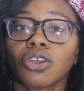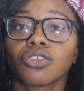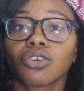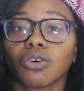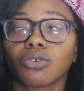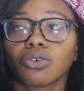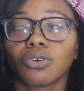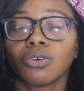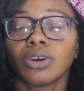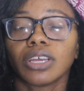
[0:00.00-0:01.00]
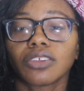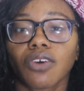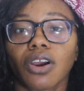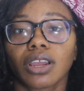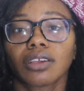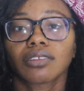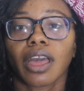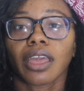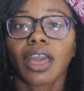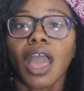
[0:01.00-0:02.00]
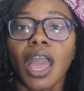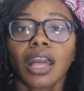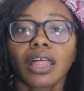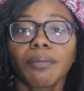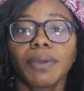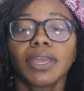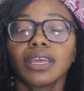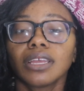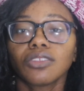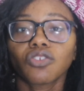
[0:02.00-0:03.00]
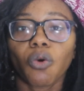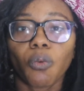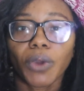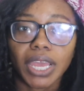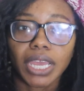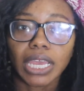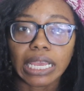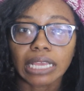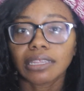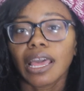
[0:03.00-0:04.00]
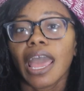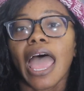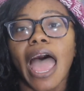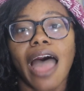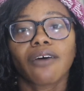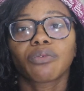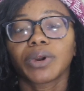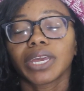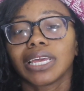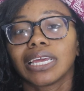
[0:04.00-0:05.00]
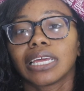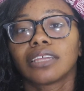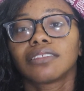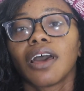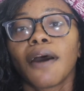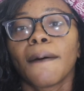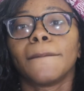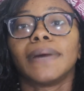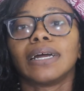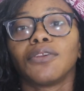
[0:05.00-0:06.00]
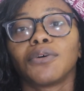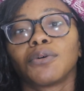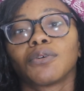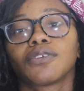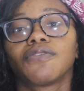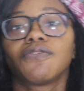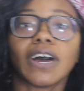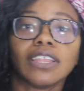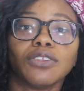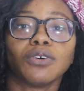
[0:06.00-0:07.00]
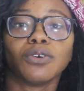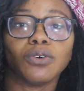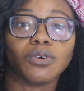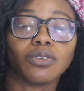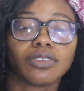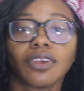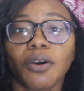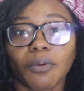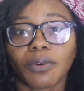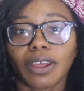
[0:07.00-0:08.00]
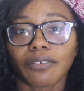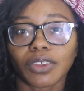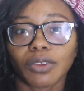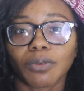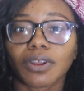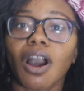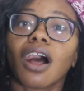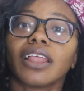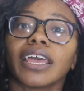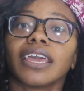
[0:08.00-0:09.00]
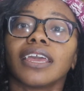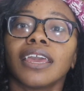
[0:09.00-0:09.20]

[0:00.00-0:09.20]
total, as far as like clip-ins, wigs, half wigs, bundles, fundles, whatever you want to call it.